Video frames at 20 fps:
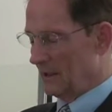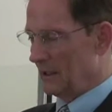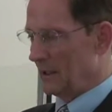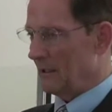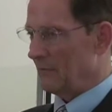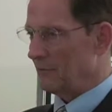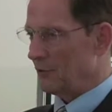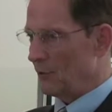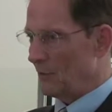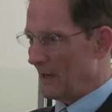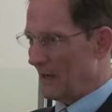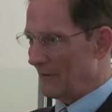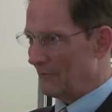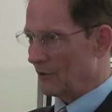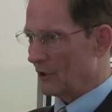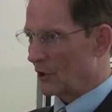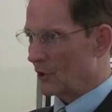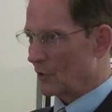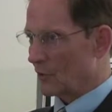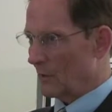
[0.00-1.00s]
If you have
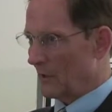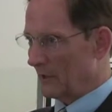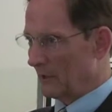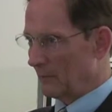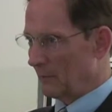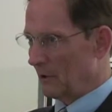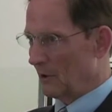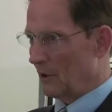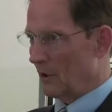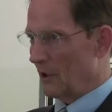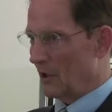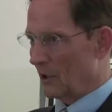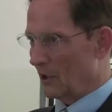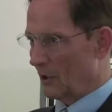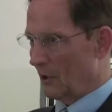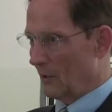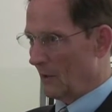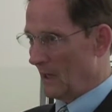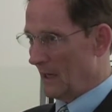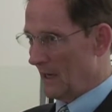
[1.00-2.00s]
the credible
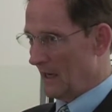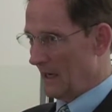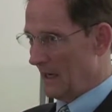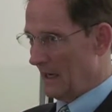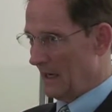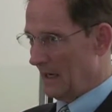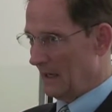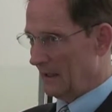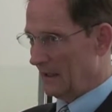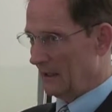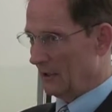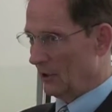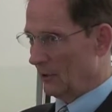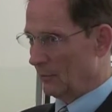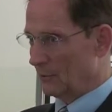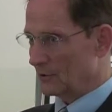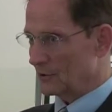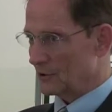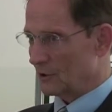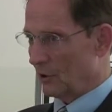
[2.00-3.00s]
ROI, it
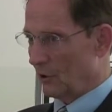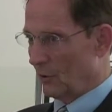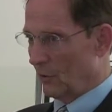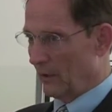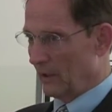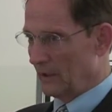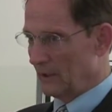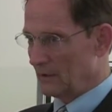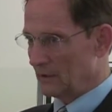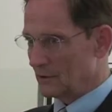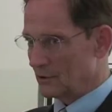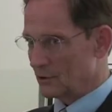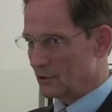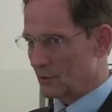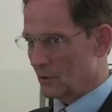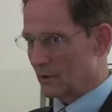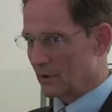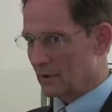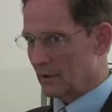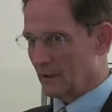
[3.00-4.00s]
almost always
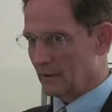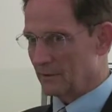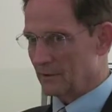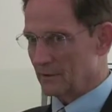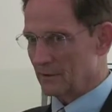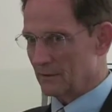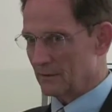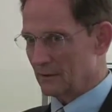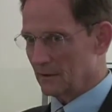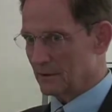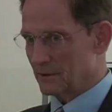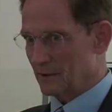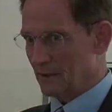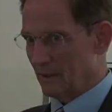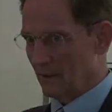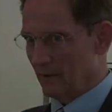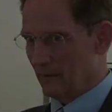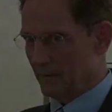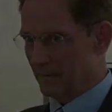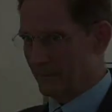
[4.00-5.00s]
shortcuts the
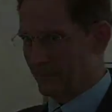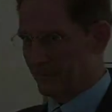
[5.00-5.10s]
sale.